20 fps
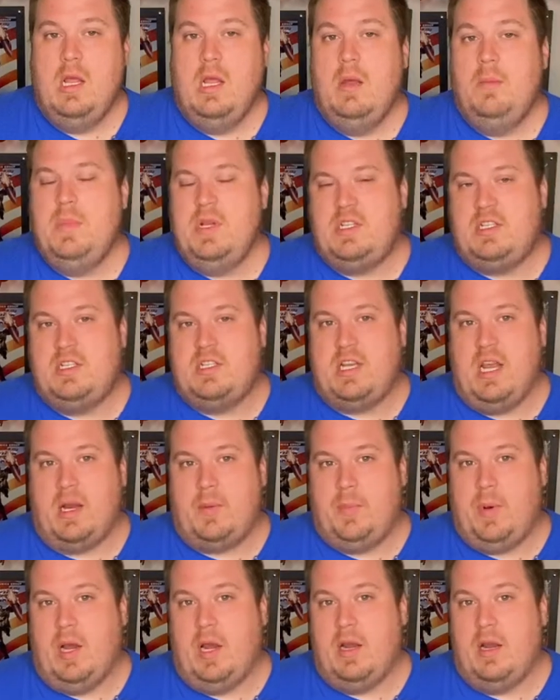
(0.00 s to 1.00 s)
Mr.
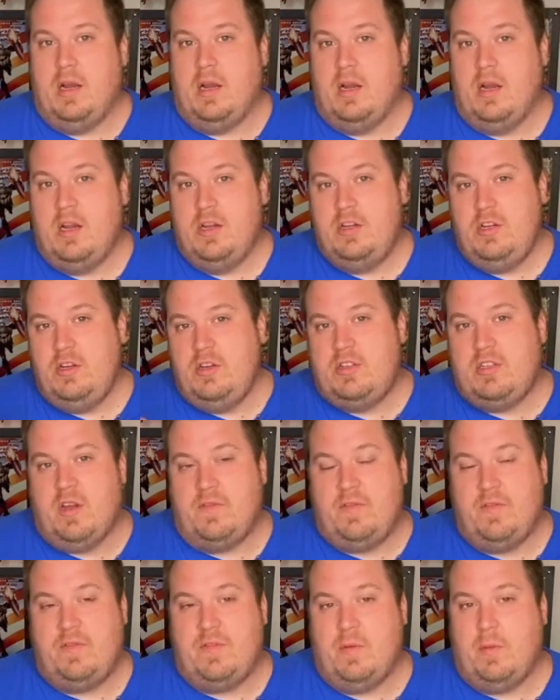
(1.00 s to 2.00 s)
Techbot here. Do you
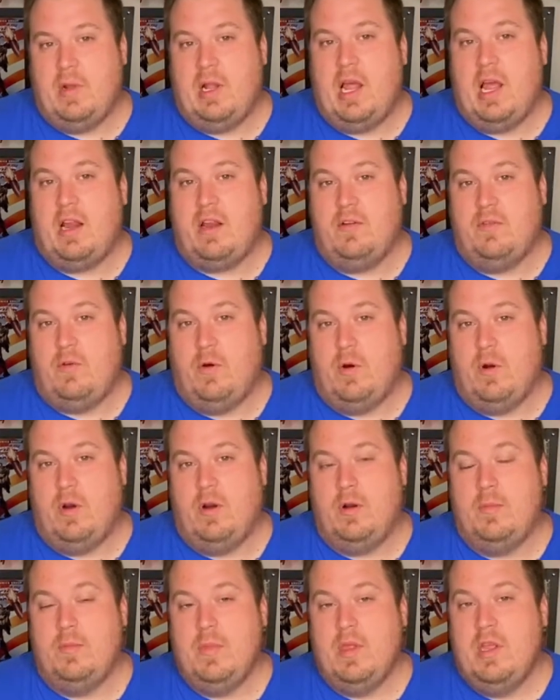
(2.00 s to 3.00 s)
suffer from a lack of
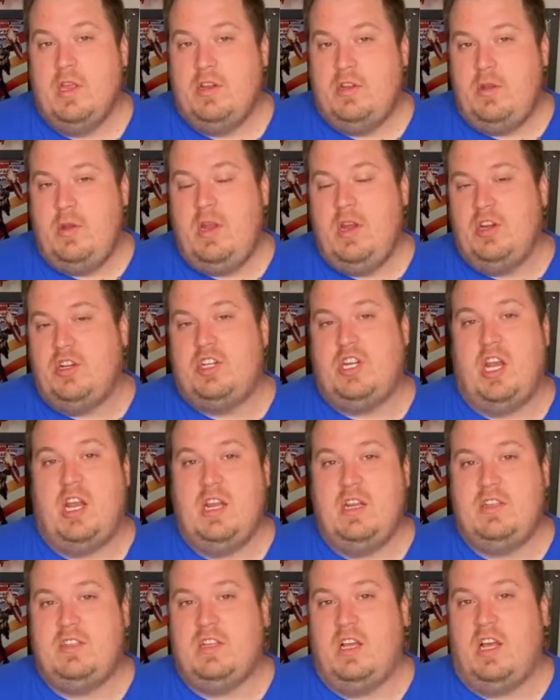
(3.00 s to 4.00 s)
horror? Do you hear
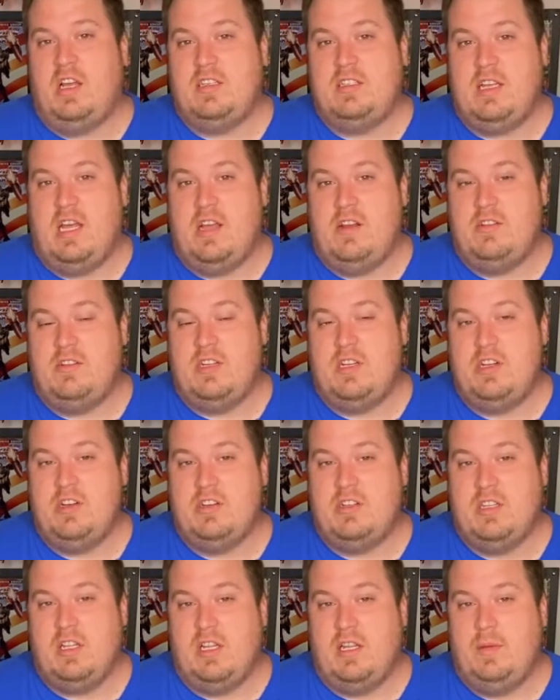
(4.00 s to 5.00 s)
chainsaw sounds in your
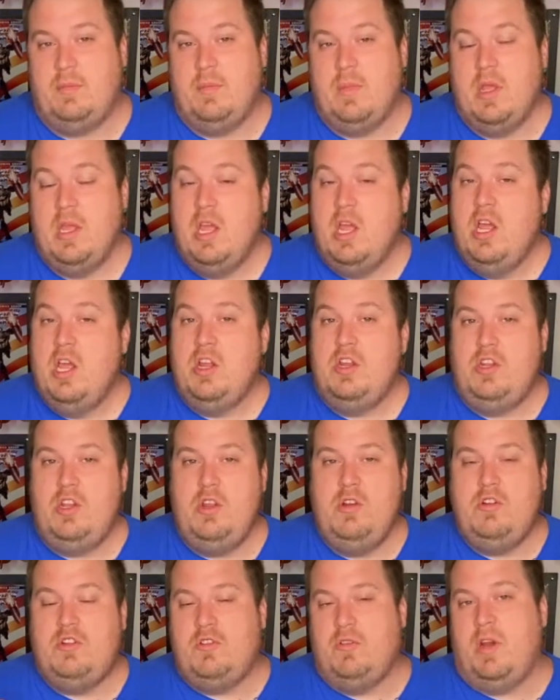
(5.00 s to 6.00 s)
sleep? Do
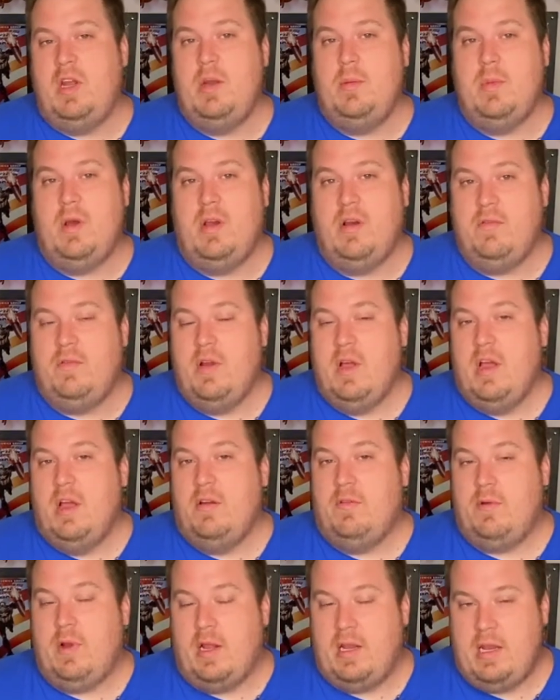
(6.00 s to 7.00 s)
you dream of
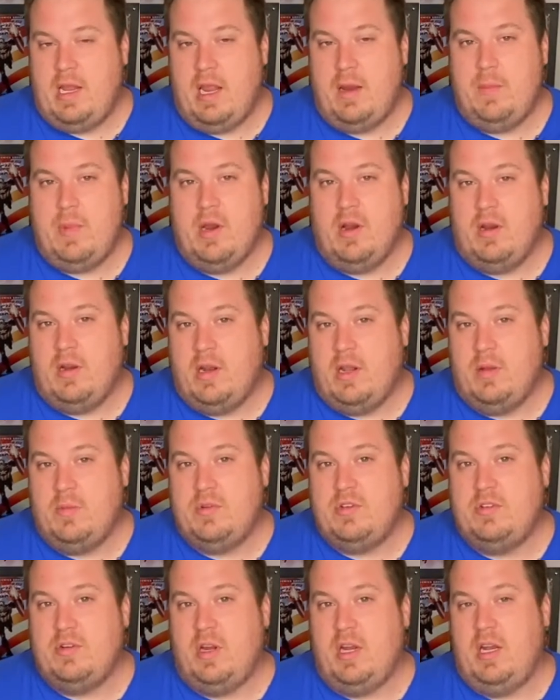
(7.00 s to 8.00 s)
a Nightmare on Elm
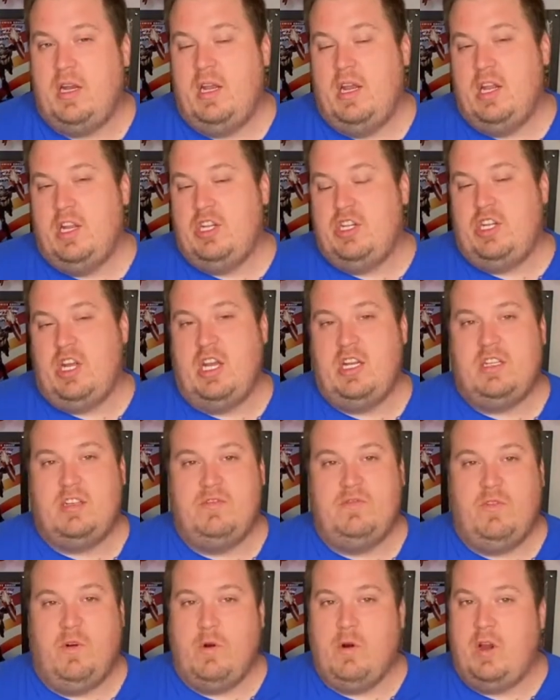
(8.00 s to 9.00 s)
Street, Jason
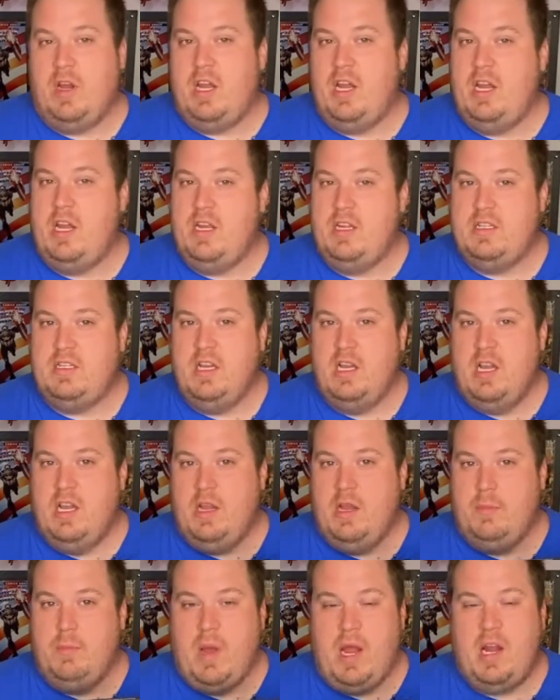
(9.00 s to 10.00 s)
Voorhees,
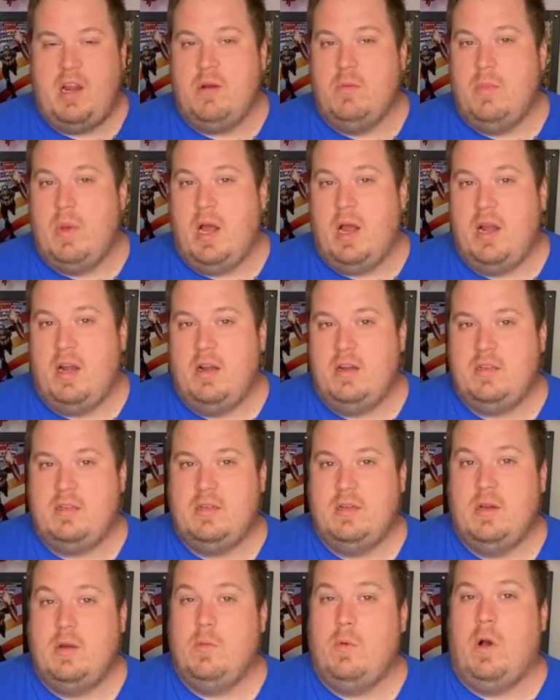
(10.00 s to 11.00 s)
Michael Myers?
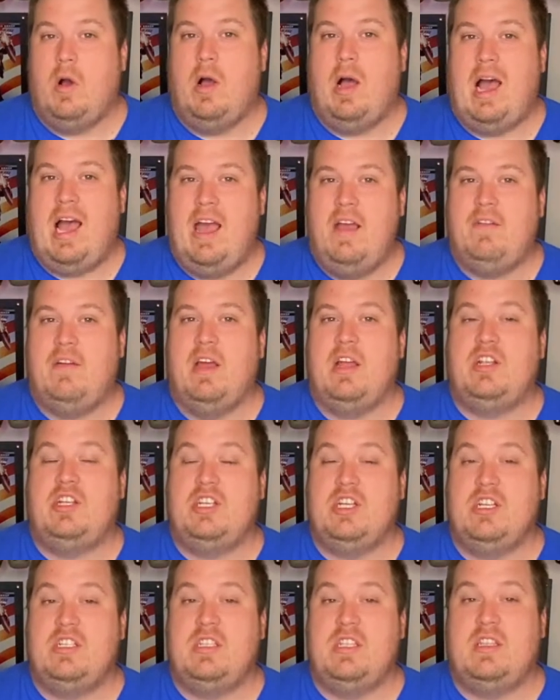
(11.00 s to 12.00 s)
Well, I've got
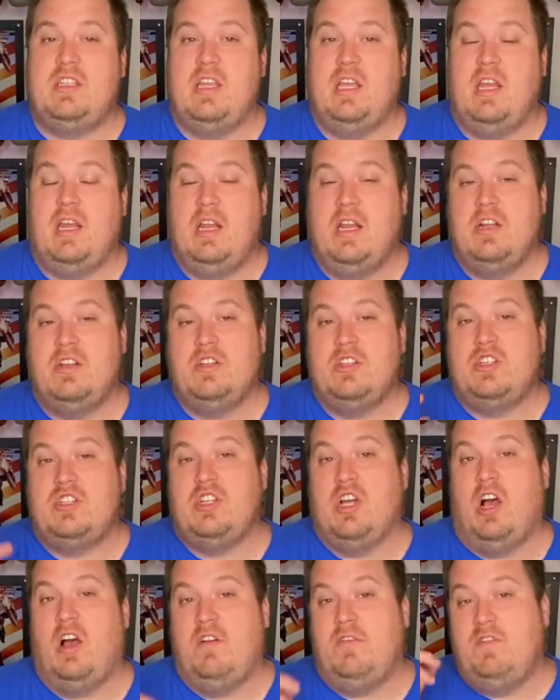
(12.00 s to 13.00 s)
just the thing to
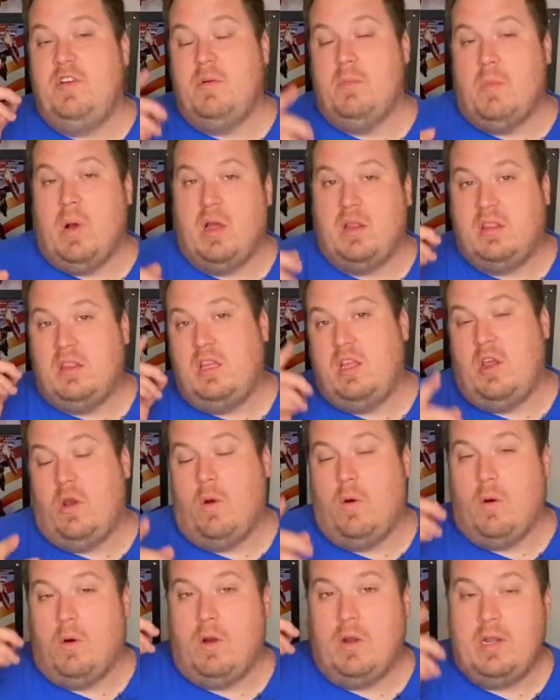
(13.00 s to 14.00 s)
solve your monthly
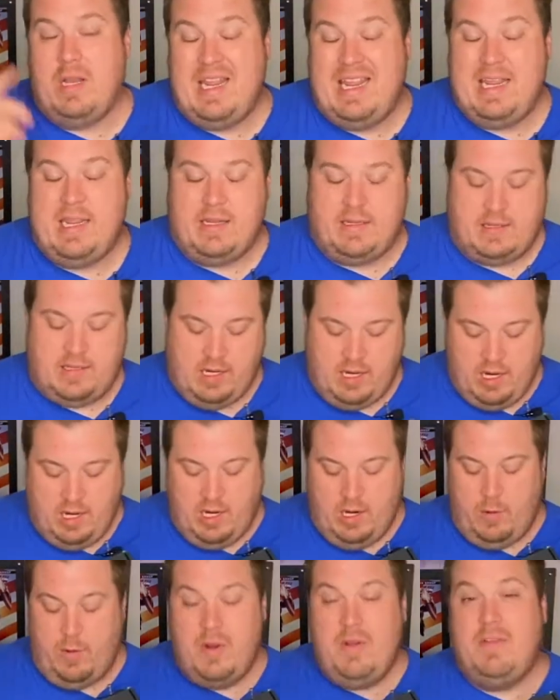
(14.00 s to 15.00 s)
horror needs.
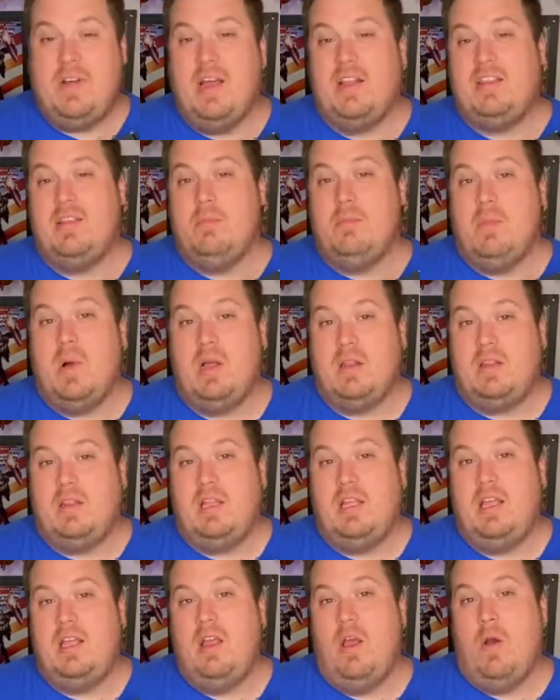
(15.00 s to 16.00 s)
We've got the
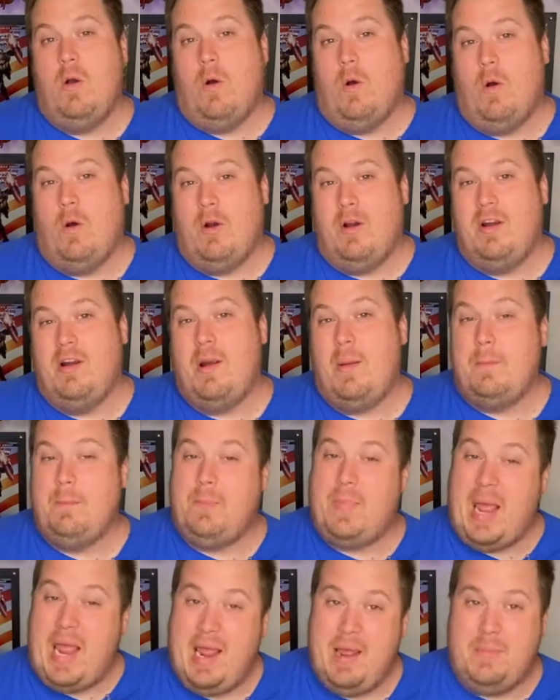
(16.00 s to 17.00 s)
monthly horror
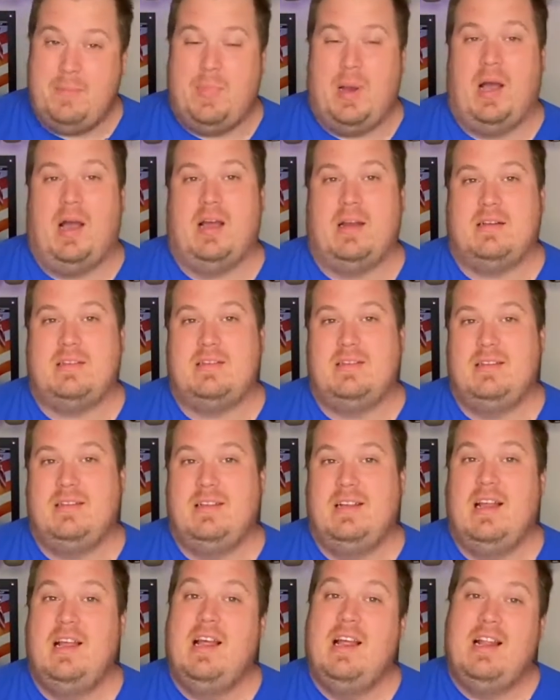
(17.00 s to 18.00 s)
BAM box.
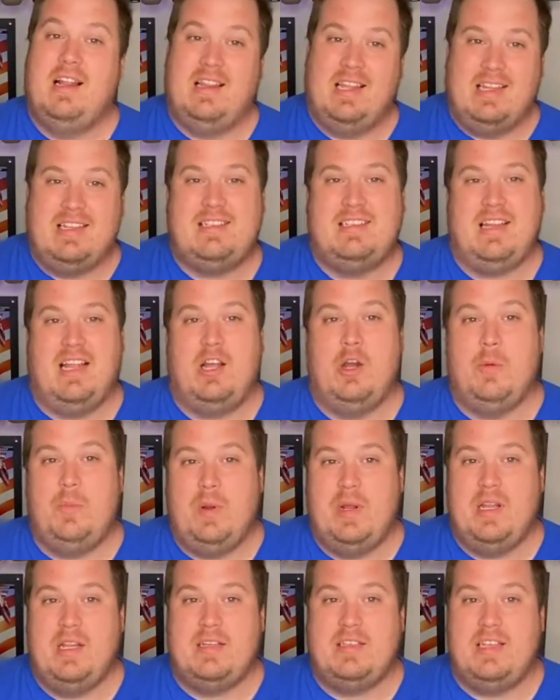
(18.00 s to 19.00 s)
Let's
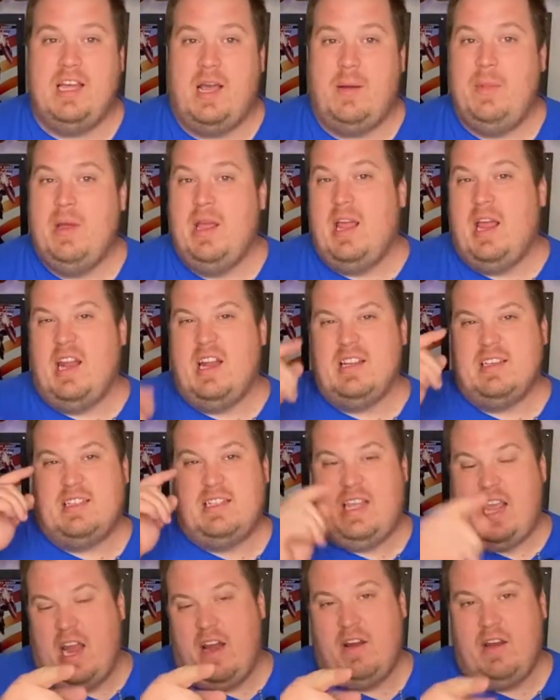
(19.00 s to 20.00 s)
open this up, and it's
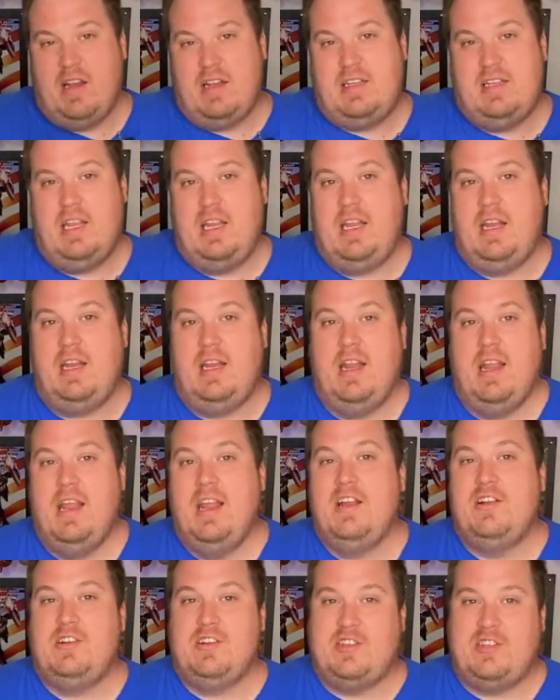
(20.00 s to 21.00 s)
guaranteed
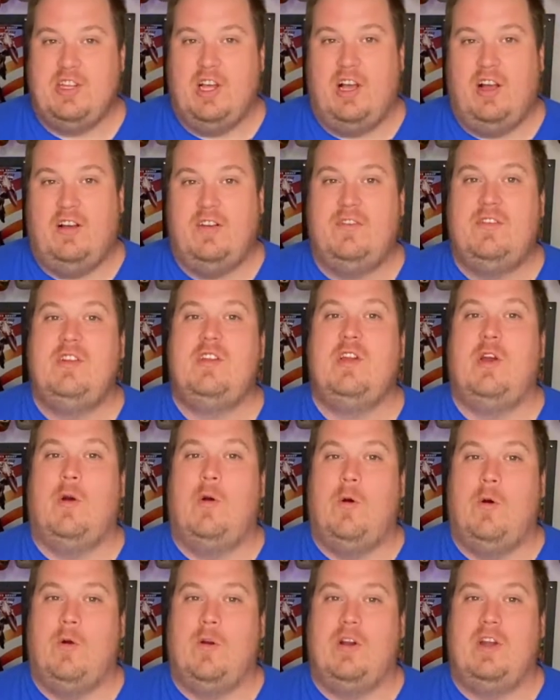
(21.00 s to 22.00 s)
to solve your
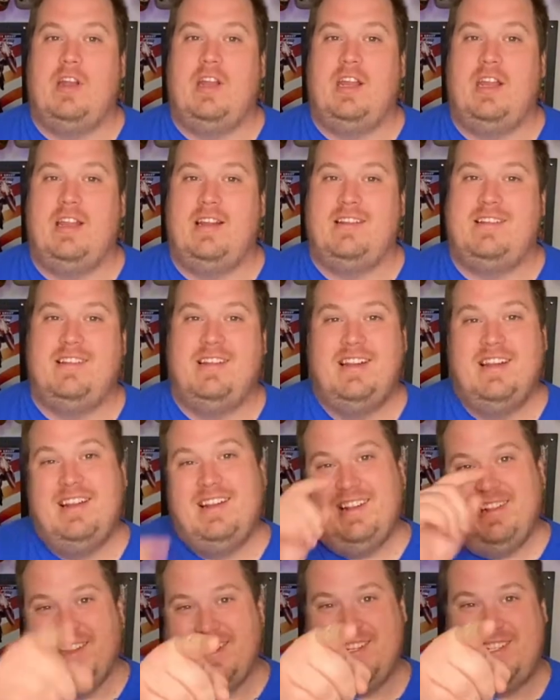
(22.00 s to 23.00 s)
horror needs.
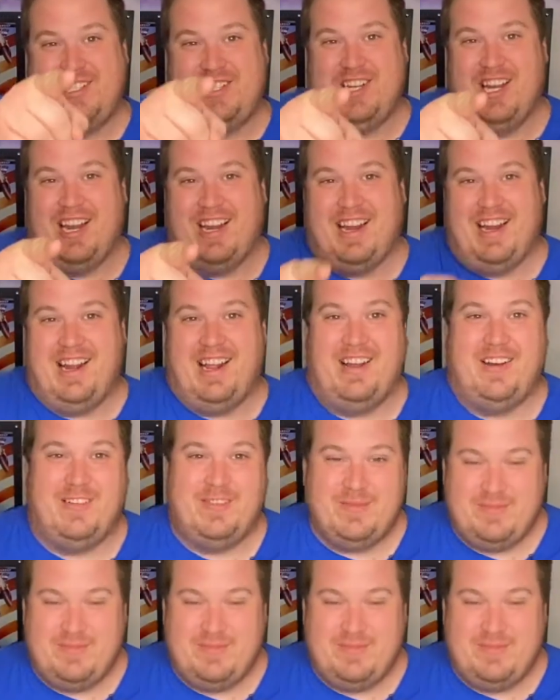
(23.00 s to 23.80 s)
Let's check it out.